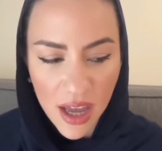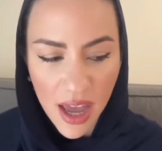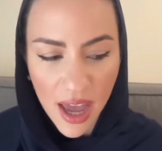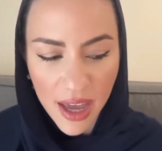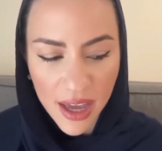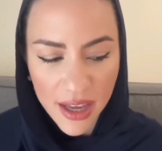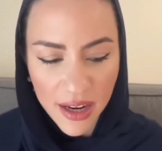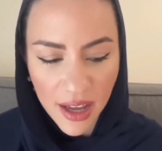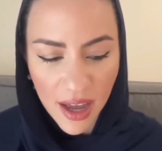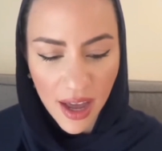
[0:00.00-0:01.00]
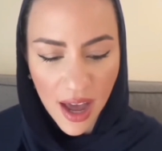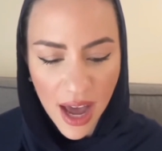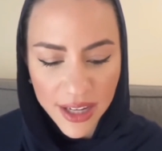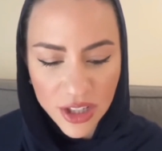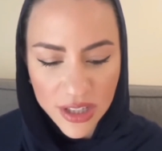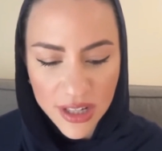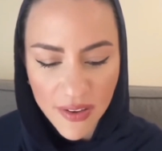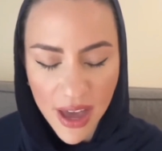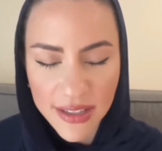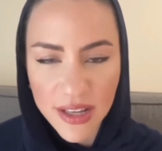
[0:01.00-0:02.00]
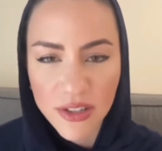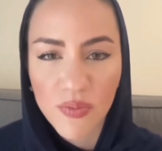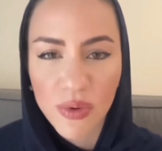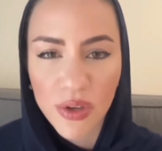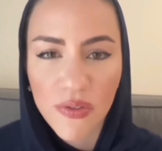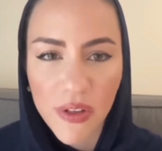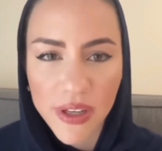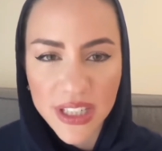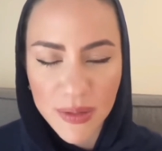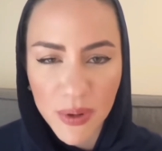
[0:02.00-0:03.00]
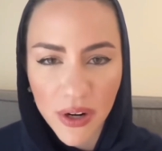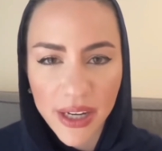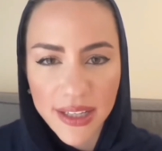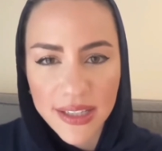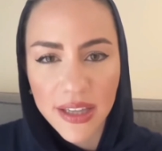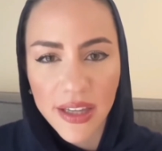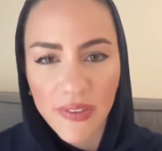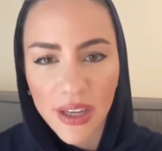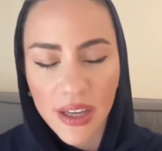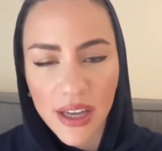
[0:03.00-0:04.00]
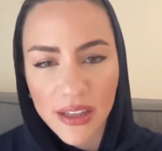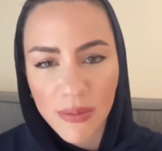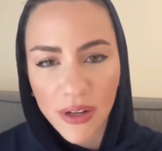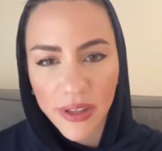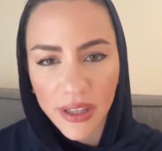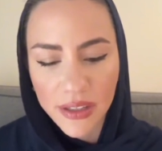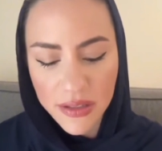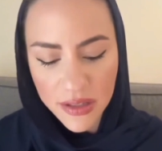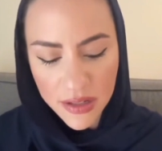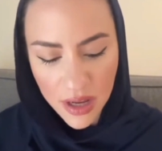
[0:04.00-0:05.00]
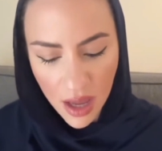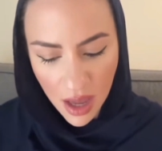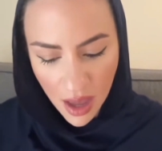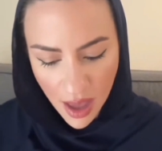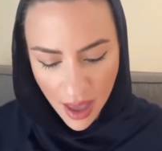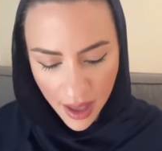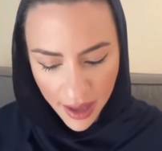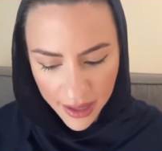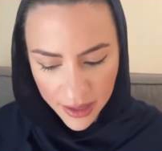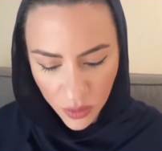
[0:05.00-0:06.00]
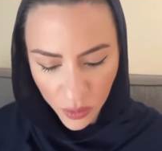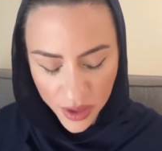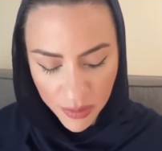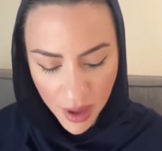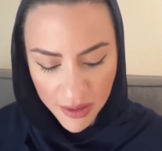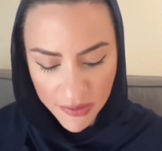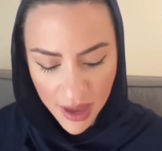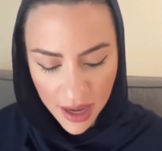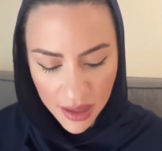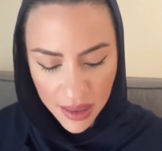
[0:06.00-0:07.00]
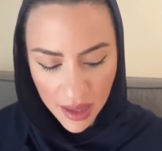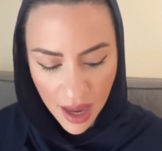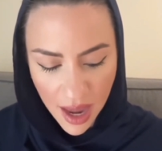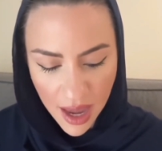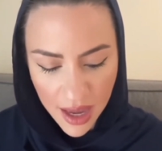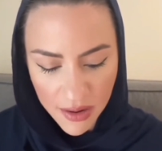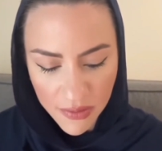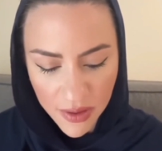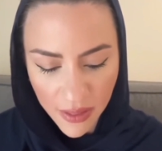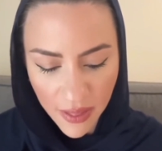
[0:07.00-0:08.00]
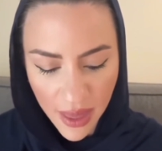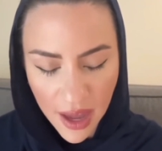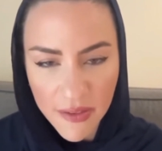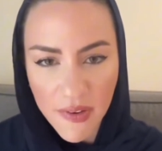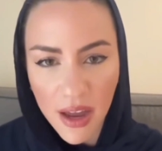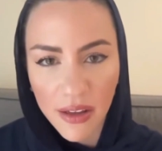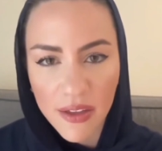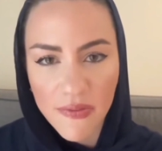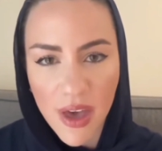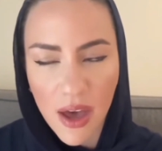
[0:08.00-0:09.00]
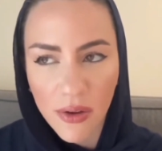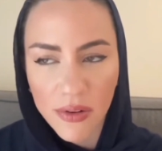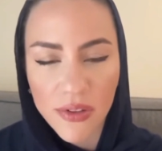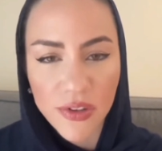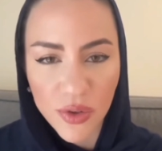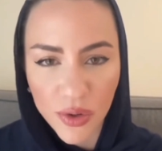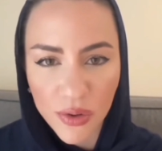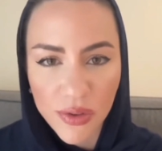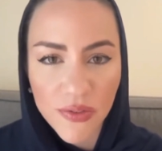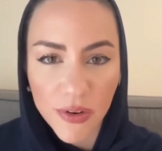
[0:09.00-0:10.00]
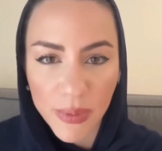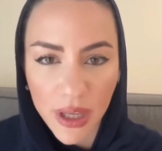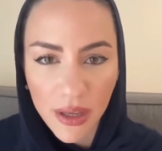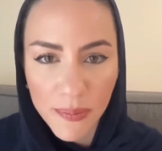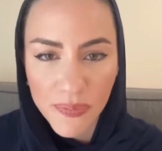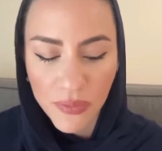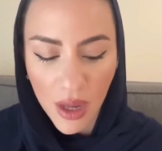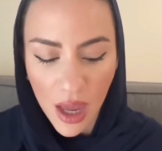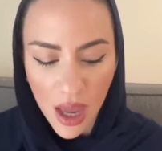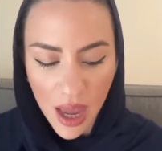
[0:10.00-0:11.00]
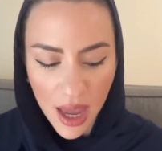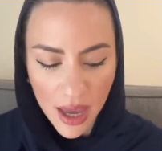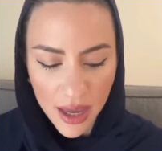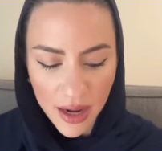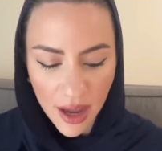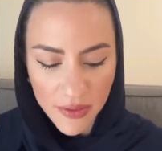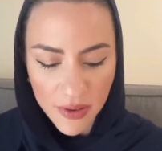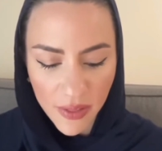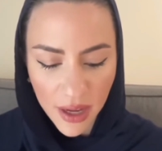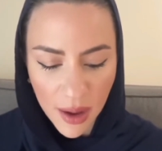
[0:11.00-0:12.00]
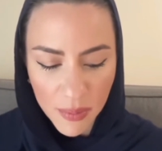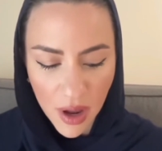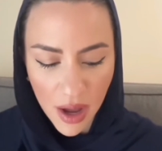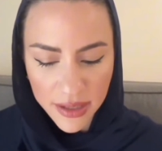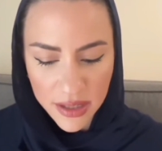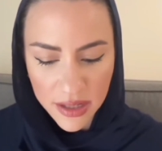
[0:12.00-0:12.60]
And I just have had such a beautiful experience living in the Middle East and with my faith, and feeling like I finally found the truth for me. And I feel like I'm not,